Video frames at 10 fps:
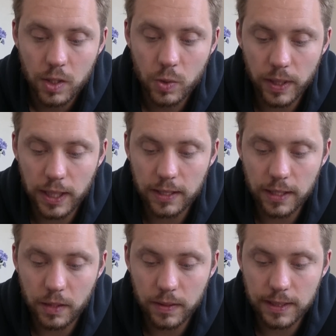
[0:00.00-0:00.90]
Twin-linked
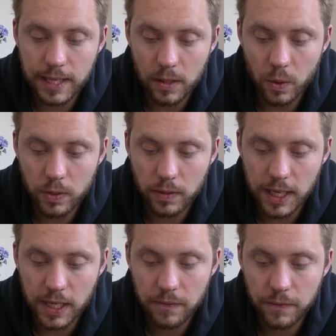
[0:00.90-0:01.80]
Icarus
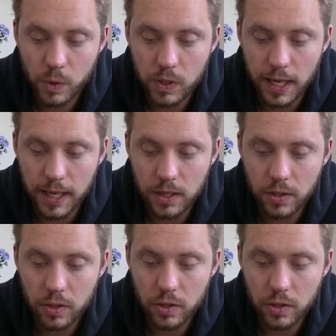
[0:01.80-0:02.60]
autocannon, 48 inch,